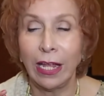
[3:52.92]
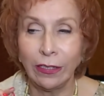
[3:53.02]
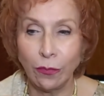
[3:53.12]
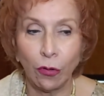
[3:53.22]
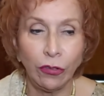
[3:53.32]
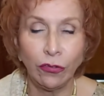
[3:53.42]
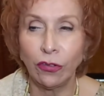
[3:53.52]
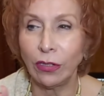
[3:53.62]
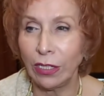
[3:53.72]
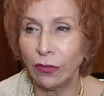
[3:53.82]
and the
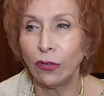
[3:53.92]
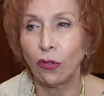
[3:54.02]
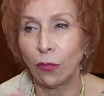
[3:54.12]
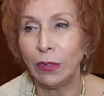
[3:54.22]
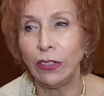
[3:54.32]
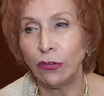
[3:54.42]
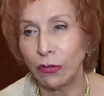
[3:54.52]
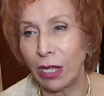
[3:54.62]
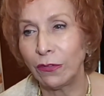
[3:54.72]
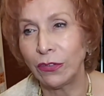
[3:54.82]
moisturizer normally
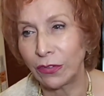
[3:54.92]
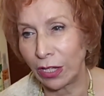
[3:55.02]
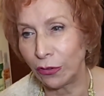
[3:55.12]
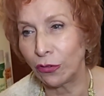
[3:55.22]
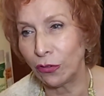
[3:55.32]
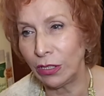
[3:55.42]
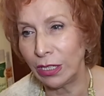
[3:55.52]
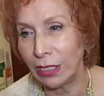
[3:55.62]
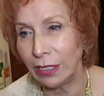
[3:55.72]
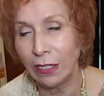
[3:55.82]
should have a
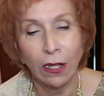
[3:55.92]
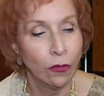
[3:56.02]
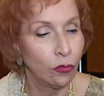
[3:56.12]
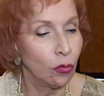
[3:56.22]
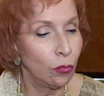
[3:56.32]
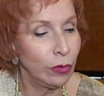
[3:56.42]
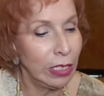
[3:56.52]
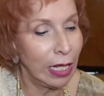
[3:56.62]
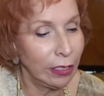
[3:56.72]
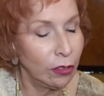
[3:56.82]
sunscreen in it. So we
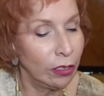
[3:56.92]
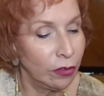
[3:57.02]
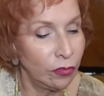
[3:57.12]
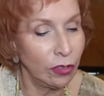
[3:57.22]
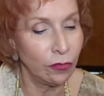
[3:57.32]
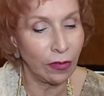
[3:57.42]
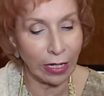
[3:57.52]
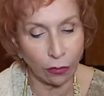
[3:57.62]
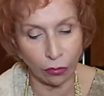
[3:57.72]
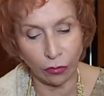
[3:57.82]
like, this in
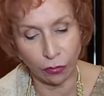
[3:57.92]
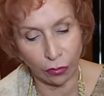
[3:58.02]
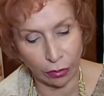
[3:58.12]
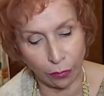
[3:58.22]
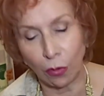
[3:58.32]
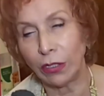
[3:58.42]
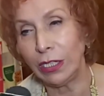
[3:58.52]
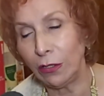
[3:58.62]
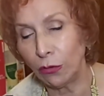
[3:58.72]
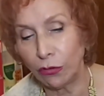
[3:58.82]
fact is for a
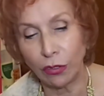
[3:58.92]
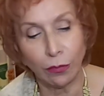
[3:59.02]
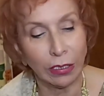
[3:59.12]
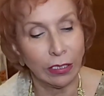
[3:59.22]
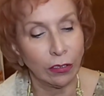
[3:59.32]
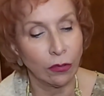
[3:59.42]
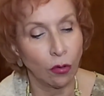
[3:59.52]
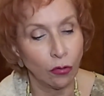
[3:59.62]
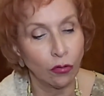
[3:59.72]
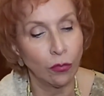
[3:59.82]
body lotion, but it
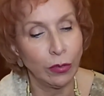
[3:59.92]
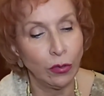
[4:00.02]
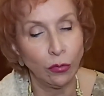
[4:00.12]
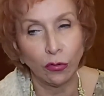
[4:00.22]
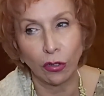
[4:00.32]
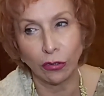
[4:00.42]
could also be used